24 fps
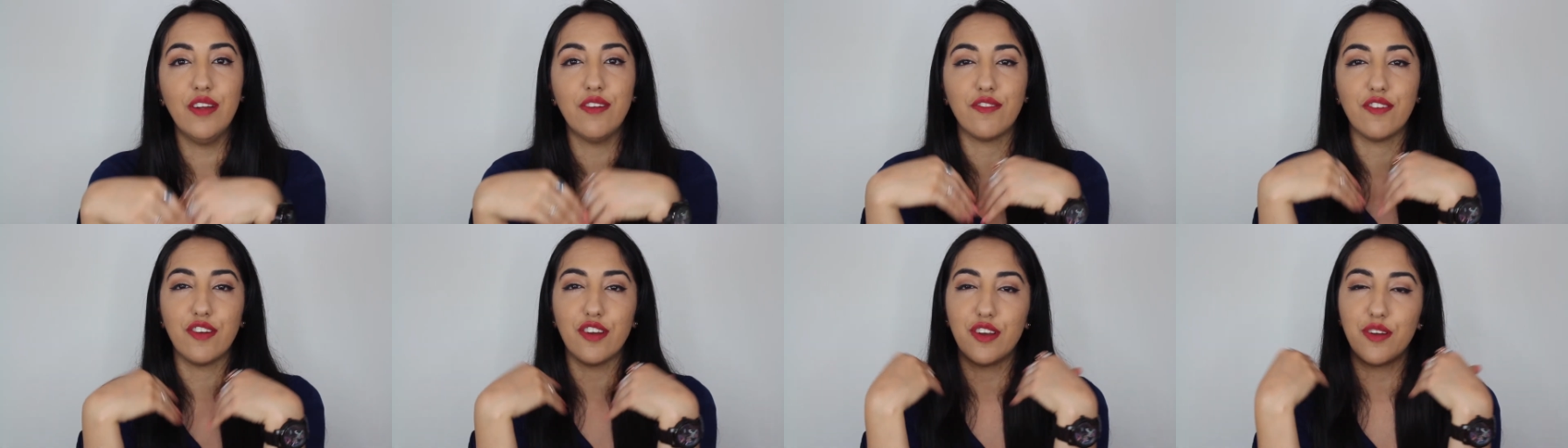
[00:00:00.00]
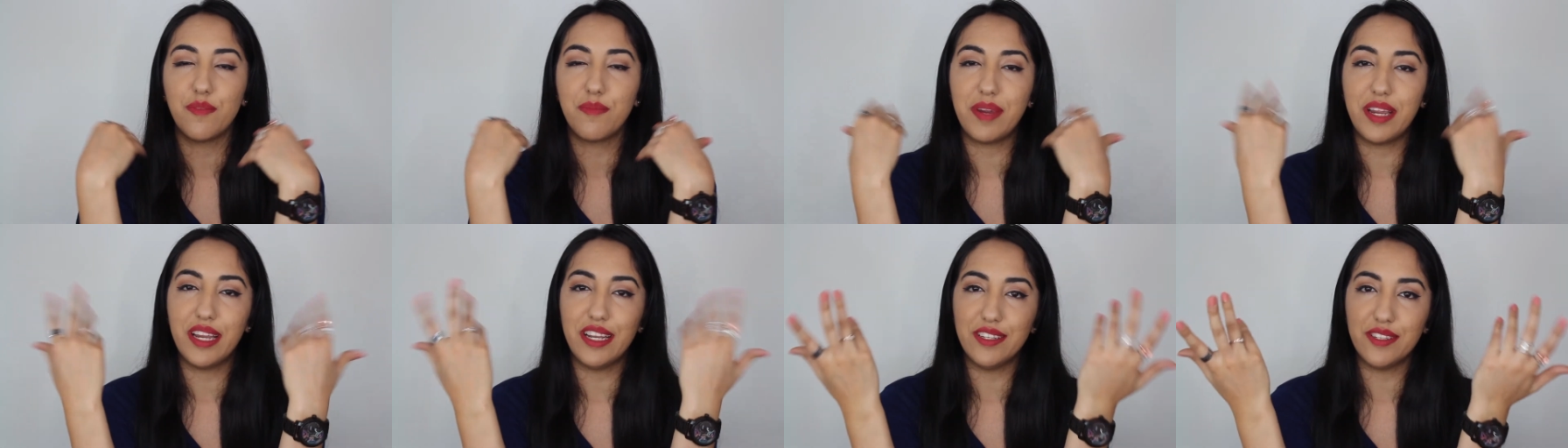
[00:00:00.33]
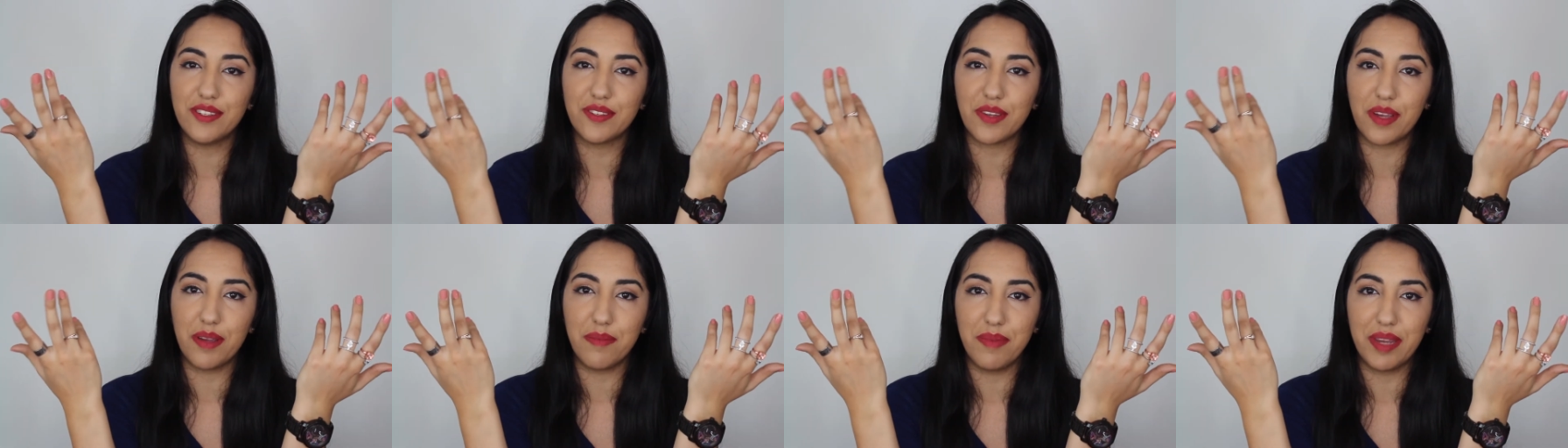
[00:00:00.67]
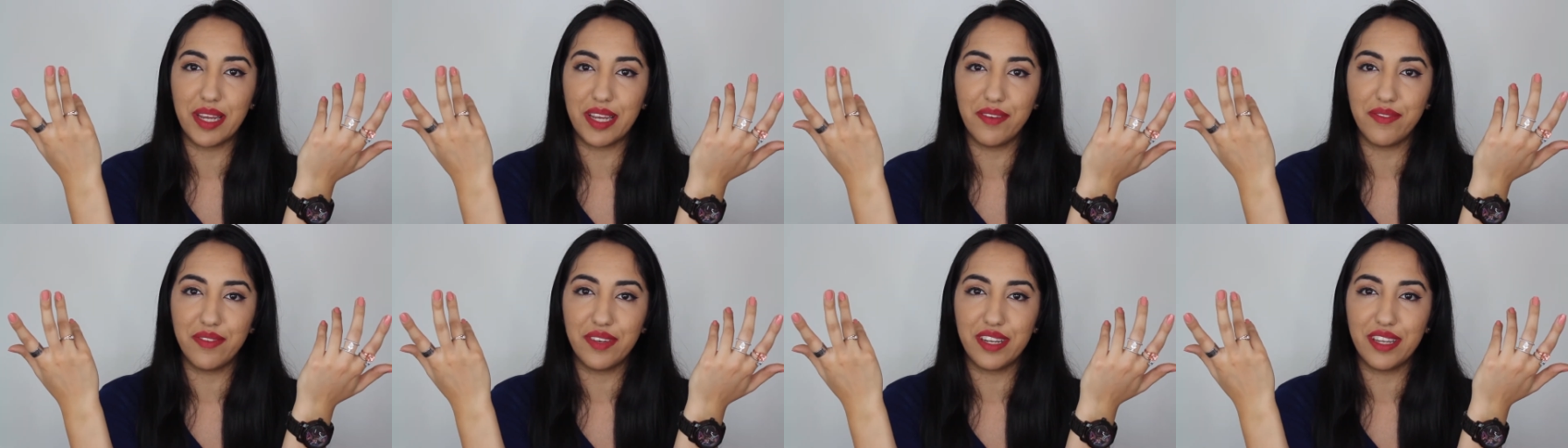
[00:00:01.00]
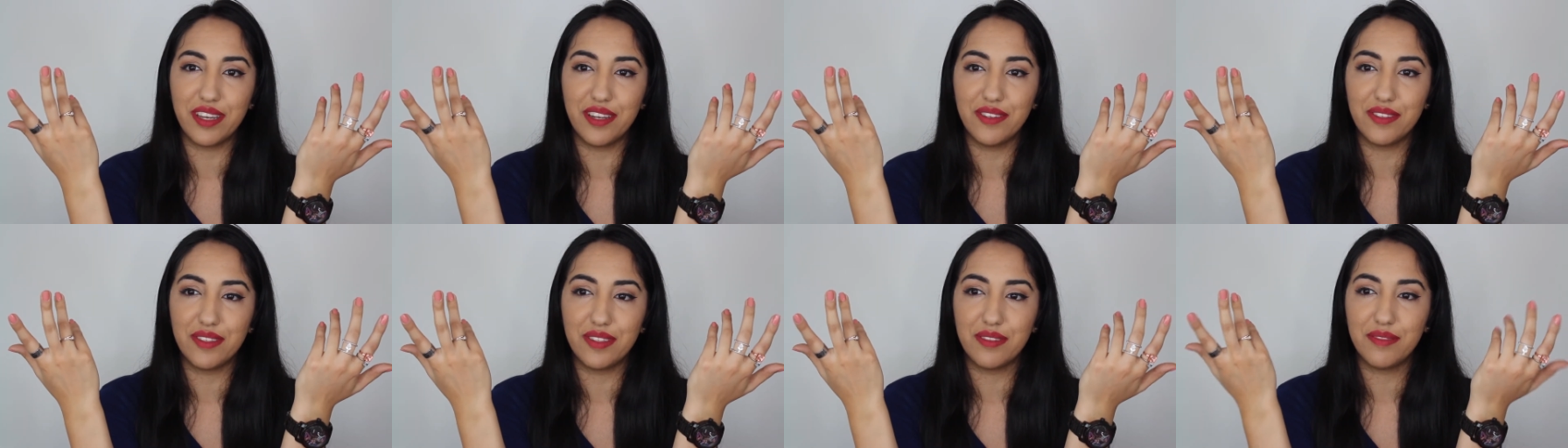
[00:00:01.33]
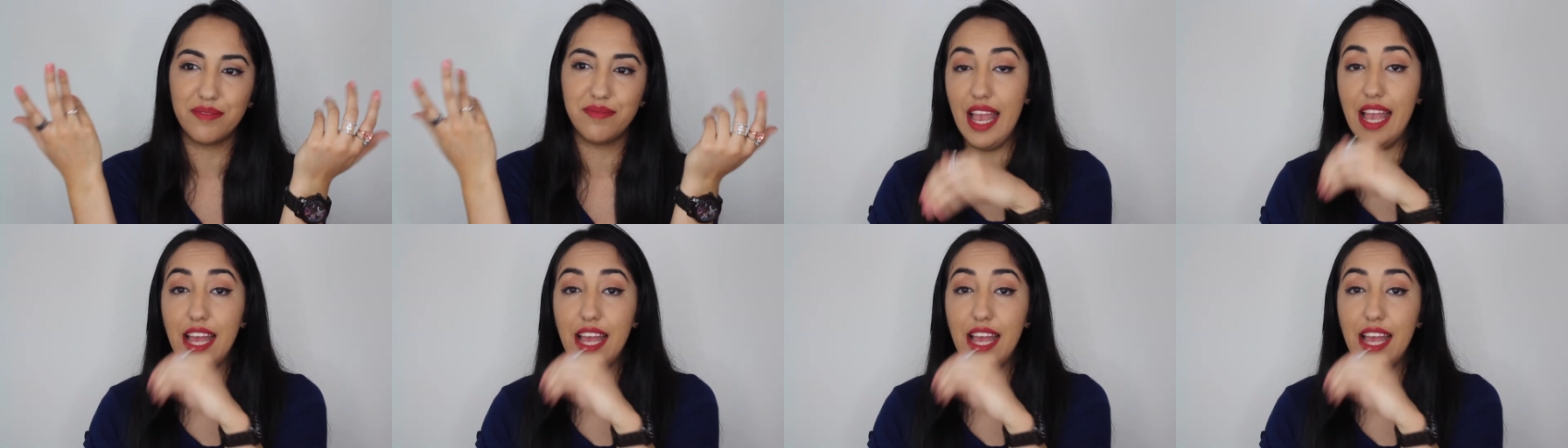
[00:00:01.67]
for my Instagram makeup videos.